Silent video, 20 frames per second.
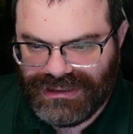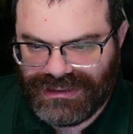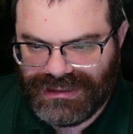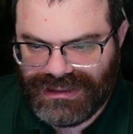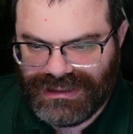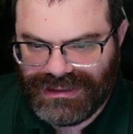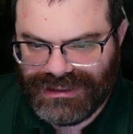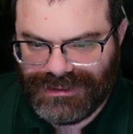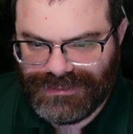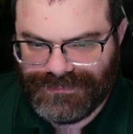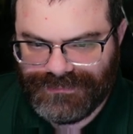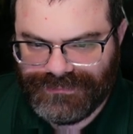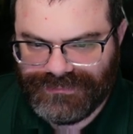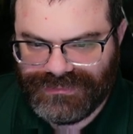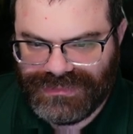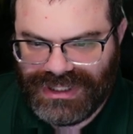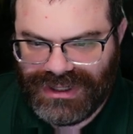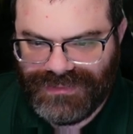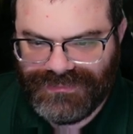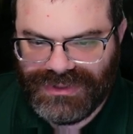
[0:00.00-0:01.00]
Um,
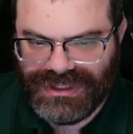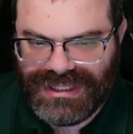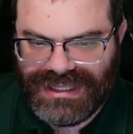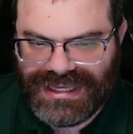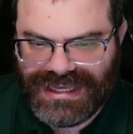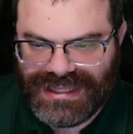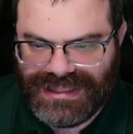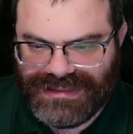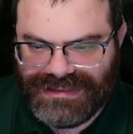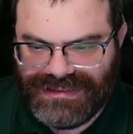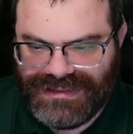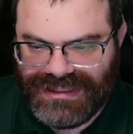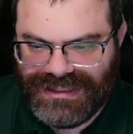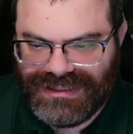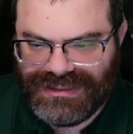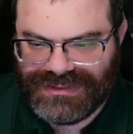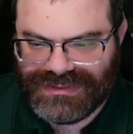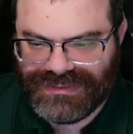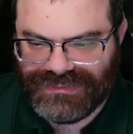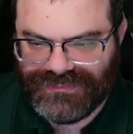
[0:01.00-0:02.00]
now I'm looking at
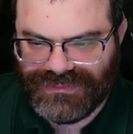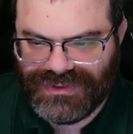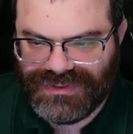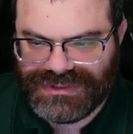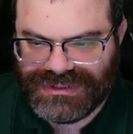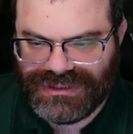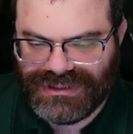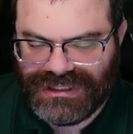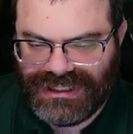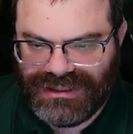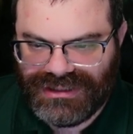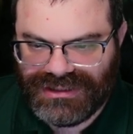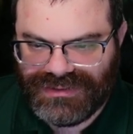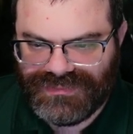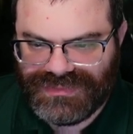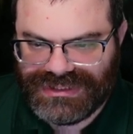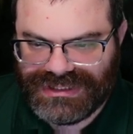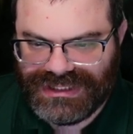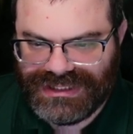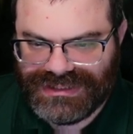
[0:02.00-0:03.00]
these rows and
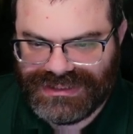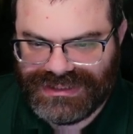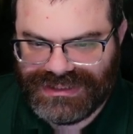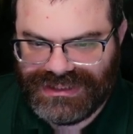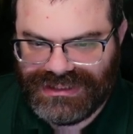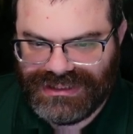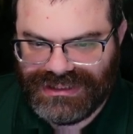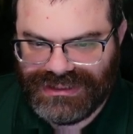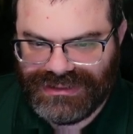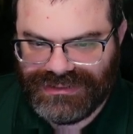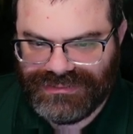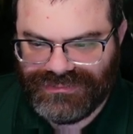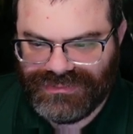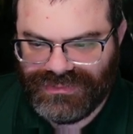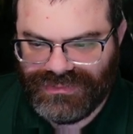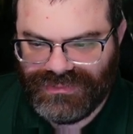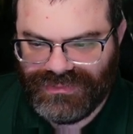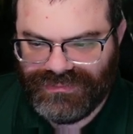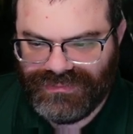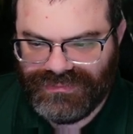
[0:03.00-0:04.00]
columns and seeing
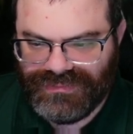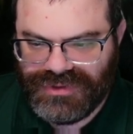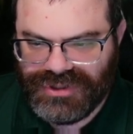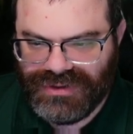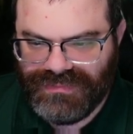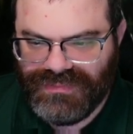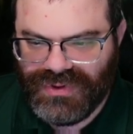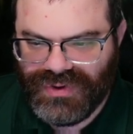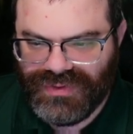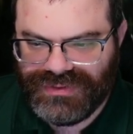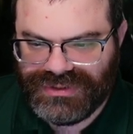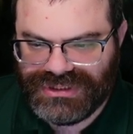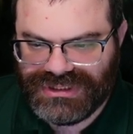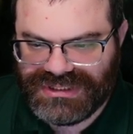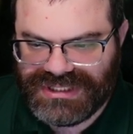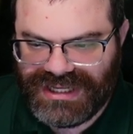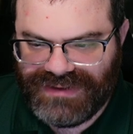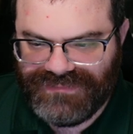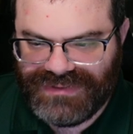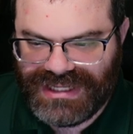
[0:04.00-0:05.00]
they both
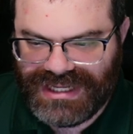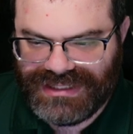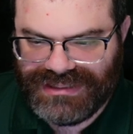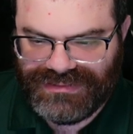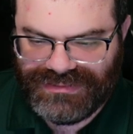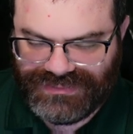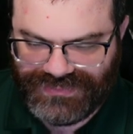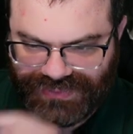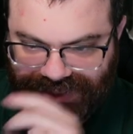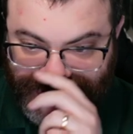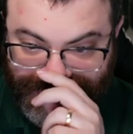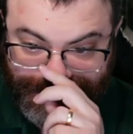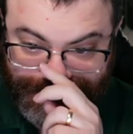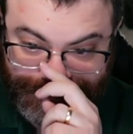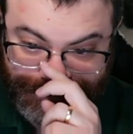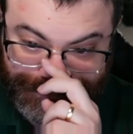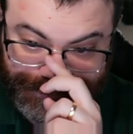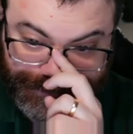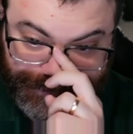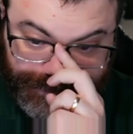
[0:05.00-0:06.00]
just have nine and three.
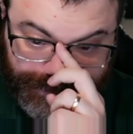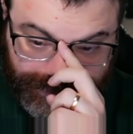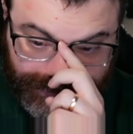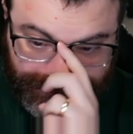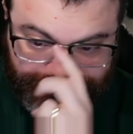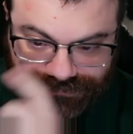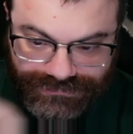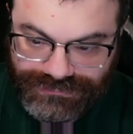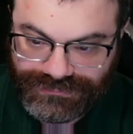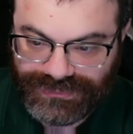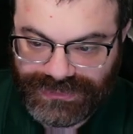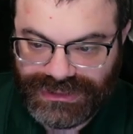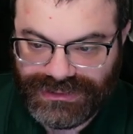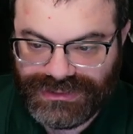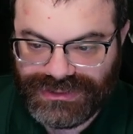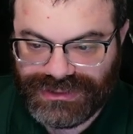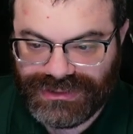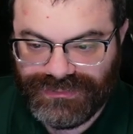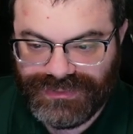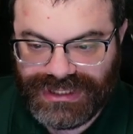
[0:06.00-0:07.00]

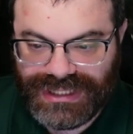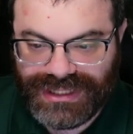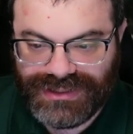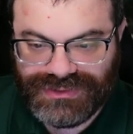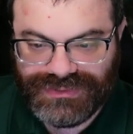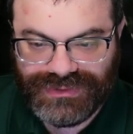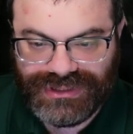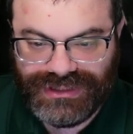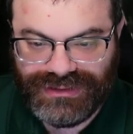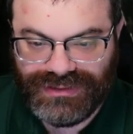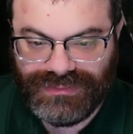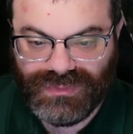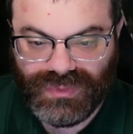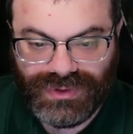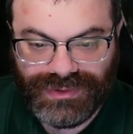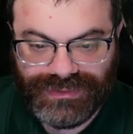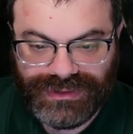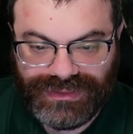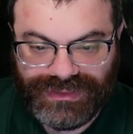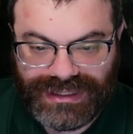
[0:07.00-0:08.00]
So we can't do anything
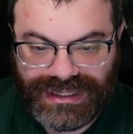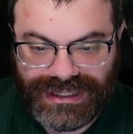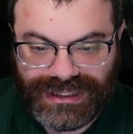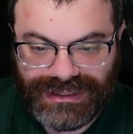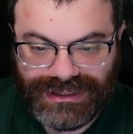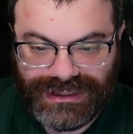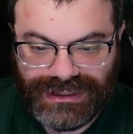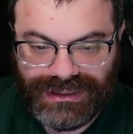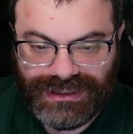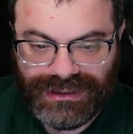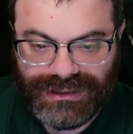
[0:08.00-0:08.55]
more with that.